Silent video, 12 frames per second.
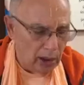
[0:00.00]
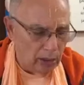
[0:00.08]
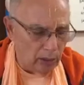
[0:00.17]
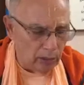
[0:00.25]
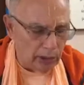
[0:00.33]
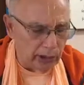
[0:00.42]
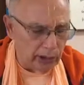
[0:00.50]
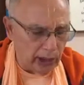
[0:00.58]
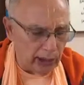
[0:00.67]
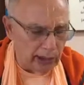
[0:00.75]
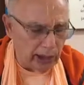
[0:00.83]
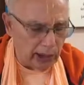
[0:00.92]
Lord
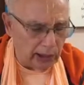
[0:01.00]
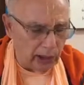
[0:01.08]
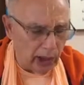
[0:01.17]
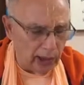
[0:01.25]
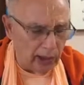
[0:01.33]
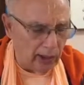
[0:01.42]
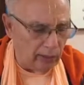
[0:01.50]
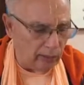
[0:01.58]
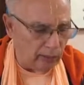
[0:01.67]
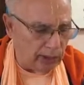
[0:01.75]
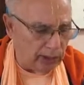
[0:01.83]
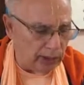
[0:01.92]
Sesha has not yet
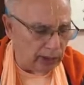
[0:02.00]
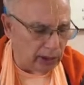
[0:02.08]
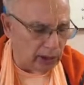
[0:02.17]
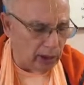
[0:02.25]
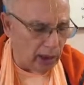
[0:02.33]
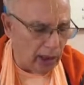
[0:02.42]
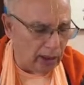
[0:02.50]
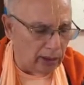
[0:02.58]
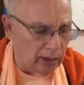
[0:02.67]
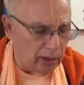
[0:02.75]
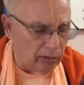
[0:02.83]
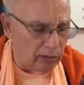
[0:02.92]
reached the
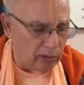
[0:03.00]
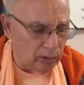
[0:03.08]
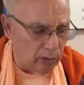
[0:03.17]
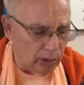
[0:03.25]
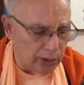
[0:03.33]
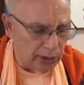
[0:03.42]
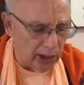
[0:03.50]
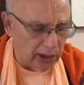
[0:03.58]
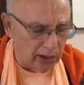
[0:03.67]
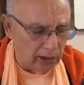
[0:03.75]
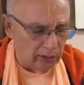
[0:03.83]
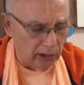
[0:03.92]
end of the Lord's
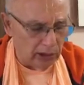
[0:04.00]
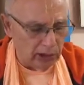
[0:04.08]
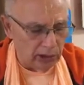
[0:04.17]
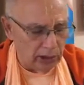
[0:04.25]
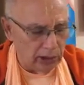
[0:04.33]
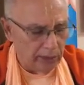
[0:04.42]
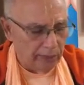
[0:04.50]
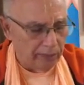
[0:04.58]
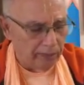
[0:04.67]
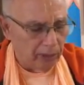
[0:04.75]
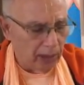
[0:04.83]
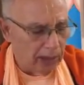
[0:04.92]
activities.
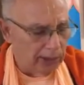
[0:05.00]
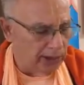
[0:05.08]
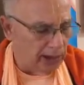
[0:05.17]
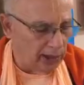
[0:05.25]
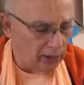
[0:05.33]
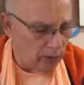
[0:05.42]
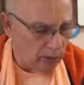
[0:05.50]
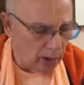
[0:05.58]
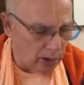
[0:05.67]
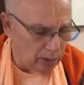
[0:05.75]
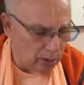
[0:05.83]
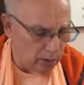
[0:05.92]
Seho
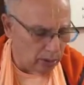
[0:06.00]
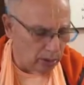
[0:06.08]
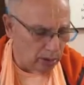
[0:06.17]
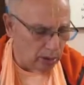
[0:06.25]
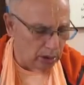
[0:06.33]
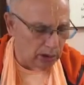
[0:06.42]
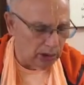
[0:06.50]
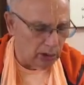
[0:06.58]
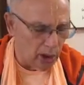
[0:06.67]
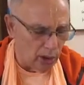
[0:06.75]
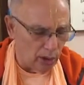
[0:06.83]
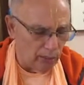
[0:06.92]
Rahu
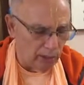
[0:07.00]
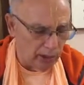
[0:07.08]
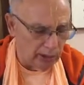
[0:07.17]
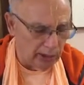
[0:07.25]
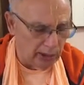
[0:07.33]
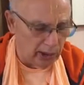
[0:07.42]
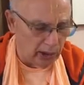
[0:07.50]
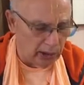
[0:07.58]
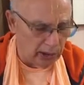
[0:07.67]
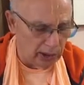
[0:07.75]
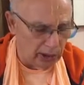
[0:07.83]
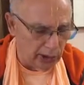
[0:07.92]

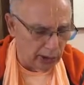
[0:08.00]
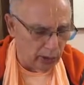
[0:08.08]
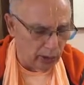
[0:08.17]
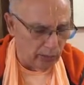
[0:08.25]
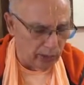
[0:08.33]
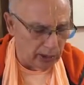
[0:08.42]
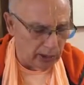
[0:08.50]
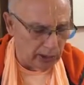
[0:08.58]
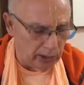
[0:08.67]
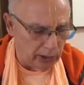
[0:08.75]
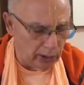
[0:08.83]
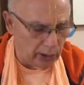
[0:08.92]
Sarabhagya
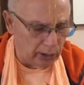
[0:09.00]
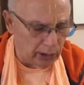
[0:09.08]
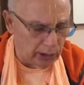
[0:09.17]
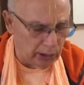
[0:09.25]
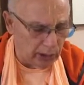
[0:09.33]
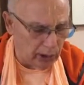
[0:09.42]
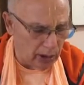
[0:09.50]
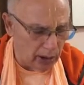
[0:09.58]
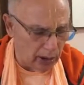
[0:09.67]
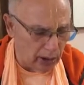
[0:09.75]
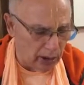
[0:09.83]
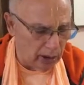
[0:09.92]
Shiromani Sri
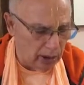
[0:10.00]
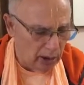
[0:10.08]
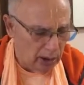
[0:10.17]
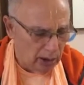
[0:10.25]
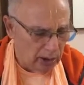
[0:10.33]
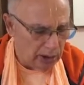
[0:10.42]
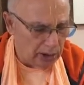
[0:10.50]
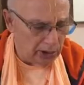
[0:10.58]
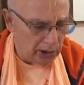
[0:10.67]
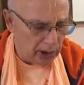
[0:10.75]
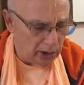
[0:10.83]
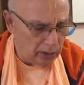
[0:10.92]
Krishna
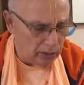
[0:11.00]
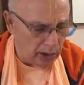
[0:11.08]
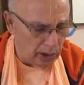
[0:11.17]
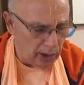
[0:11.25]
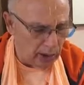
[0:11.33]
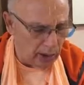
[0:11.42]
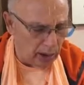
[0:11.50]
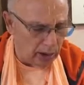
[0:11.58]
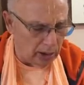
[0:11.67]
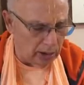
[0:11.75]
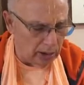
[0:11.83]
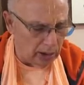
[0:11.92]
Nijagunera
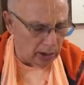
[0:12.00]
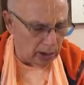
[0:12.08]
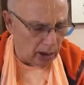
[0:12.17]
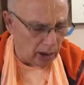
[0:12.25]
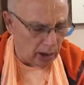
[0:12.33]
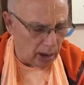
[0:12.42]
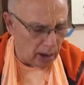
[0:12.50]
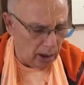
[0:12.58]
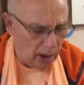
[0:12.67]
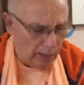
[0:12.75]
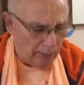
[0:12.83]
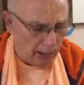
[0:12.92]
Antana
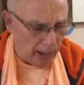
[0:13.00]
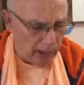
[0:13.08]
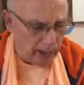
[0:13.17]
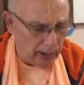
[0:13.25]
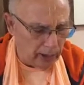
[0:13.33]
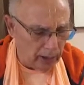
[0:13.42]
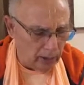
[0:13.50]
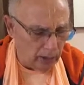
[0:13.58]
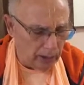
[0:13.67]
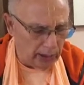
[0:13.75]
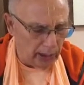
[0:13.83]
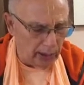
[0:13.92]
Paya
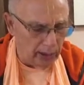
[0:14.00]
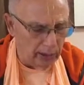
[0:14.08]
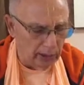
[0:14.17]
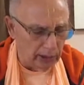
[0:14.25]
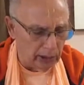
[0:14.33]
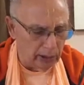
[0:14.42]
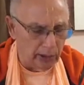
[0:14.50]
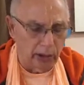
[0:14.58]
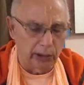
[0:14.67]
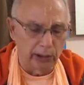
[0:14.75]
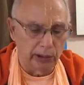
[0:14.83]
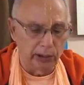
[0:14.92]
Hoyena
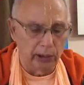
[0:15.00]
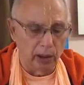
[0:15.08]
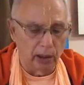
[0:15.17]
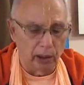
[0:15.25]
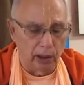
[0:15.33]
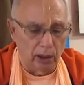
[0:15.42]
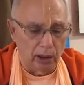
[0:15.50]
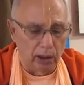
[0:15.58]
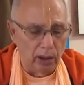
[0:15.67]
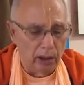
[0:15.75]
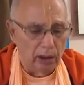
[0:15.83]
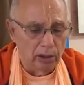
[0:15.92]
Satrishna.
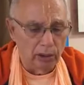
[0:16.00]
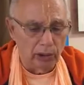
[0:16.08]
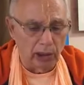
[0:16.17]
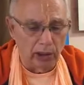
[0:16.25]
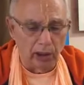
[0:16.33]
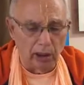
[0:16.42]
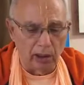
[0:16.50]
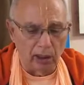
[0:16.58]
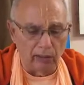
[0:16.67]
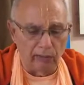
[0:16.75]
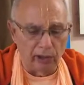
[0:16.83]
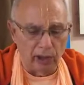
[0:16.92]
To say
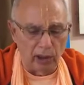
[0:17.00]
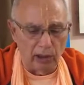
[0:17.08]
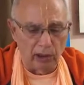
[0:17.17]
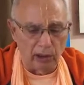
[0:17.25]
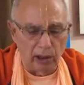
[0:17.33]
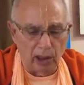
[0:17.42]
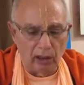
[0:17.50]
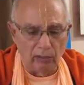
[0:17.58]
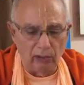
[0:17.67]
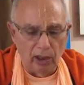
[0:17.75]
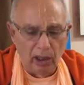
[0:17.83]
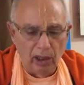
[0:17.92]
nothing of Anantadev,
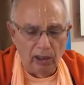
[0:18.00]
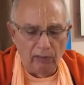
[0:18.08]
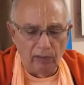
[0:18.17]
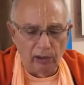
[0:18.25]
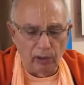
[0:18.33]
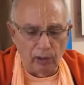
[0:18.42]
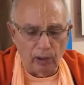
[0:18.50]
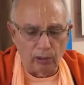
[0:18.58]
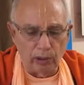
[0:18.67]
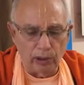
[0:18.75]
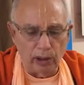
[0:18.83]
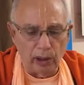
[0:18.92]
even Lord
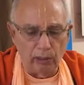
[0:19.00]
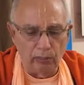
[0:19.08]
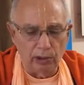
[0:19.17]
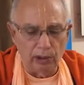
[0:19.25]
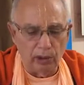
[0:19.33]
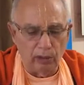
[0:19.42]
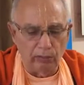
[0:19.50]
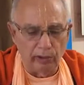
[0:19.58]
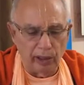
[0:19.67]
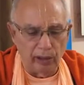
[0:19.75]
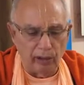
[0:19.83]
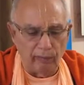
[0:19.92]
Krishna himself
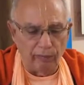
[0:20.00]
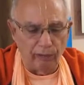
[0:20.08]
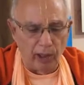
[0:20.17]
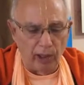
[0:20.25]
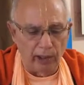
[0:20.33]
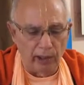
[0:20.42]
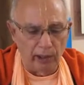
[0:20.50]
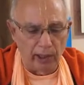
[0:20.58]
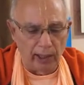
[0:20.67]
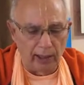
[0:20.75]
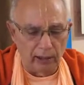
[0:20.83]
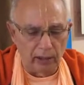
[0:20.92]
cannot find an
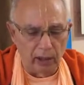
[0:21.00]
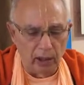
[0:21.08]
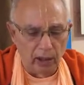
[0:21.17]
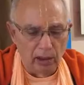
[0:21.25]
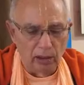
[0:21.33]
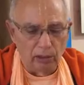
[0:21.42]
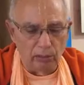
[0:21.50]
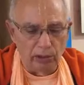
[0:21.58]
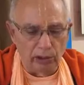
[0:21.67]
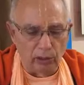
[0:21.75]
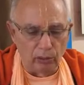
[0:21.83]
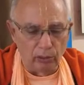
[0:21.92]
end to
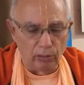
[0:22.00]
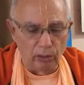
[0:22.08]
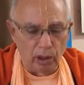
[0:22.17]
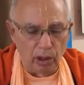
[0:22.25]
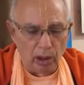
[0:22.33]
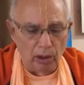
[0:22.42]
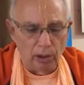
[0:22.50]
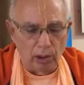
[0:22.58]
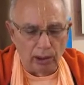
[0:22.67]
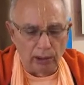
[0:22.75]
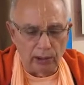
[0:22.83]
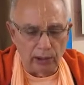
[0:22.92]
his own
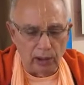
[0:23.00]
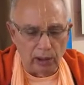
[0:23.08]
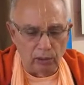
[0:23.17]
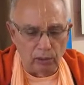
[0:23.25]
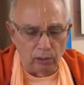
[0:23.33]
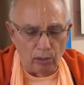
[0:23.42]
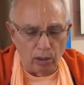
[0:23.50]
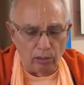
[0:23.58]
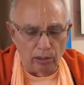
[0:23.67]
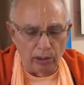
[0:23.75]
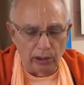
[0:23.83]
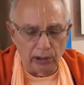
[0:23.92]
transcendental
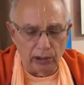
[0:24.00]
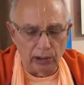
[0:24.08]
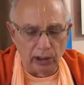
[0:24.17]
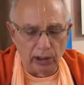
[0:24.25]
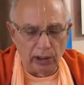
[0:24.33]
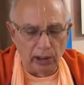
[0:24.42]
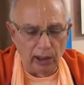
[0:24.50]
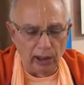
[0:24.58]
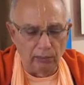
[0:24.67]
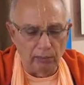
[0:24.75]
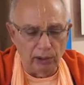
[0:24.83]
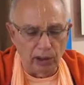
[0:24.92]
qualities. Indeed, he
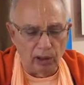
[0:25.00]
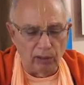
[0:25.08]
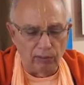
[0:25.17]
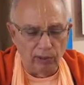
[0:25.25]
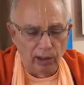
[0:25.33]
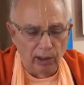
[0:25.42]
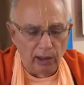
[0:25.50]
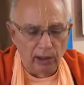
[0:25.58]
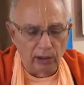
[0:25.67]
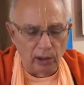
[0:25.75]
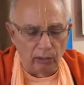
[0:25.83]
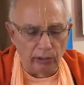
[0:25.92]
himself
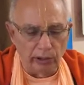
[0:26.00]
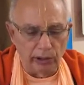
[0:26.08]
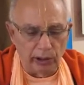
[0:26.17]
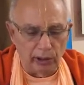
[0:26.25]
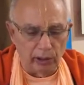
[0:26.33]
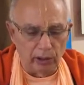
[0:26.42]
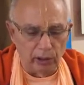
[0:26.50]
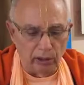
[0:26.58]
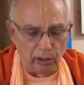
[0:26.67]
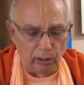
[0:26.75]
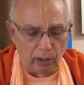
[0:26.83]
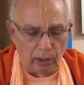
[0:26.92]
is always eager to
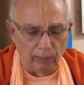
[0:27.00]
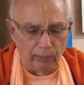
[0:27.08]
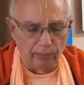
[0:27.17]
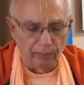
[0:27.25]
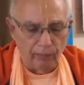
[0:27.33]
know them.